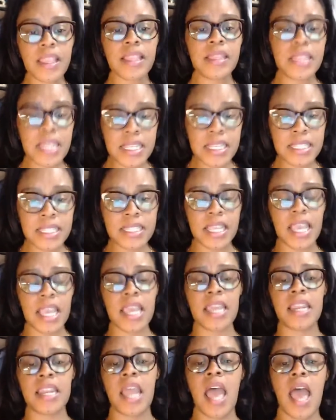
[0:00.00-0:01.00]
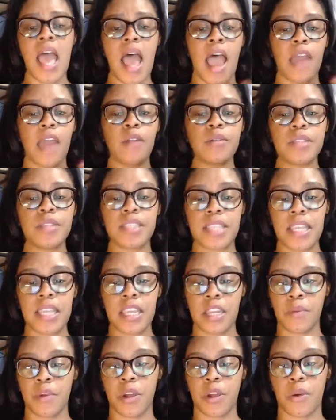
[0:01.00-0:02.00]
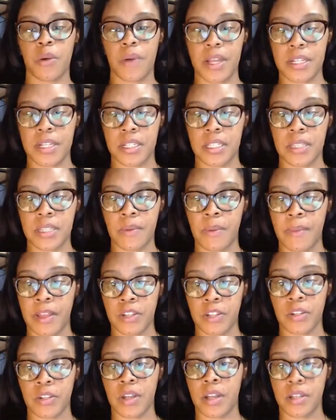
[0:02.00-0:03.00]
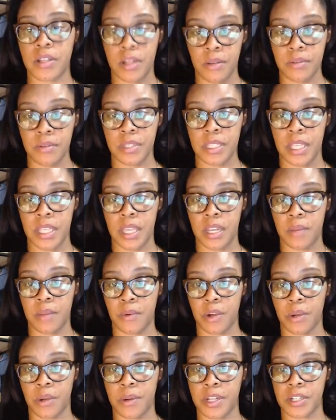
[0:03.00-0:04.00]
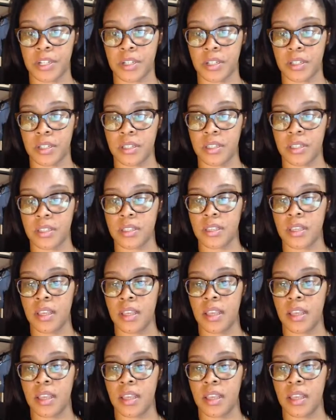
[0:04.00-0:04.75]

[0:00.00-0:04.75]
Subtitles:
Listen, I don't see any more questions. Let me make sure I don't see any more questions.